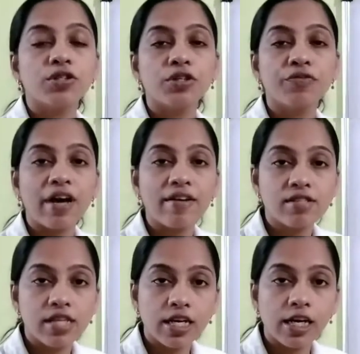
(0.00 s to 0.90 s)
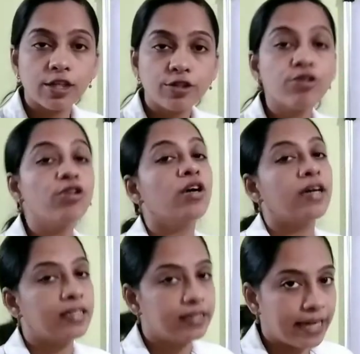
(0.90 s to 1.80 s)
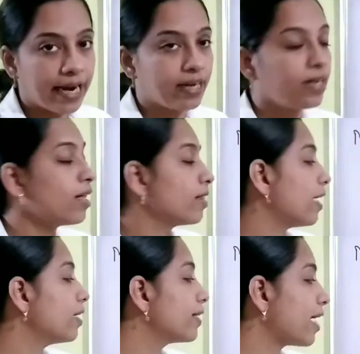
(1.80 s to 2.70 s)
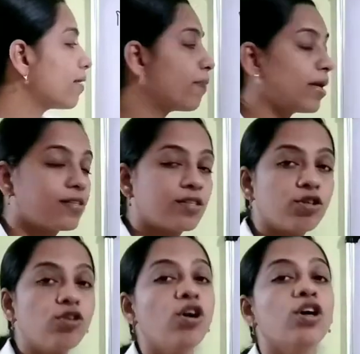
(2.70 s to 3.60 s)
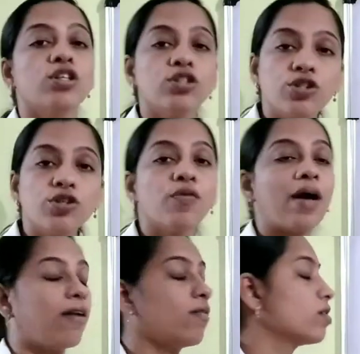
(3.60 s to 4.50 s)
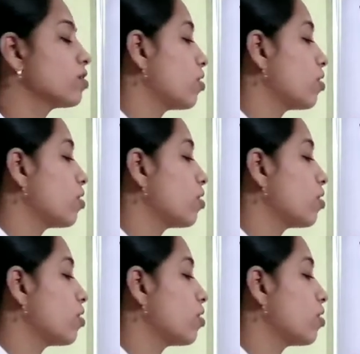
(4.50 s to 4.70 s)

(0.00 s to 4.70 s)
2 into 5 is equal to 10. Then 10 plus 2, 12.